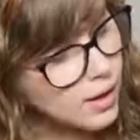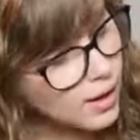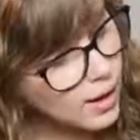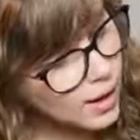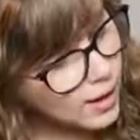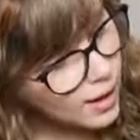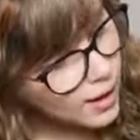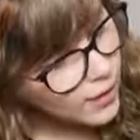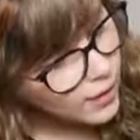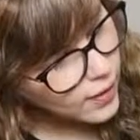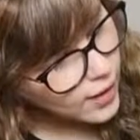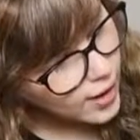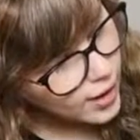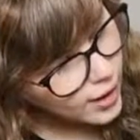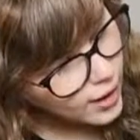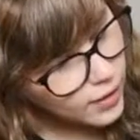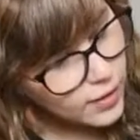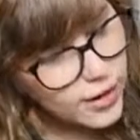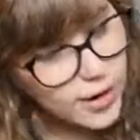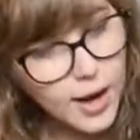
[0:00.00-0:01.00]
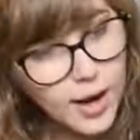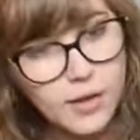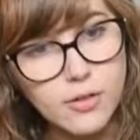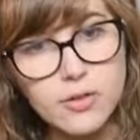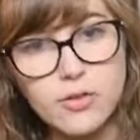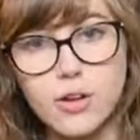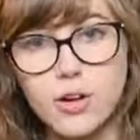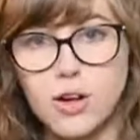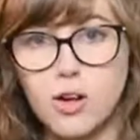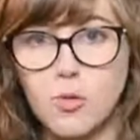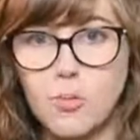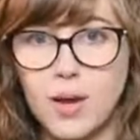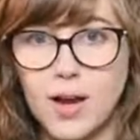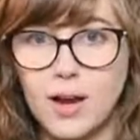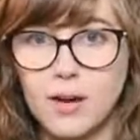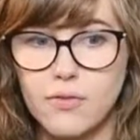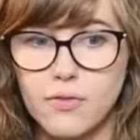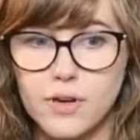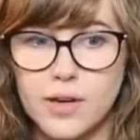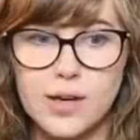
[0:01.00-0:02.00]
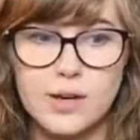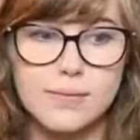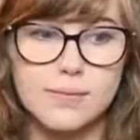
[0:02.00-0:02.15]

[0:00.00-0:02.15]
And then on the next string, go back a fret.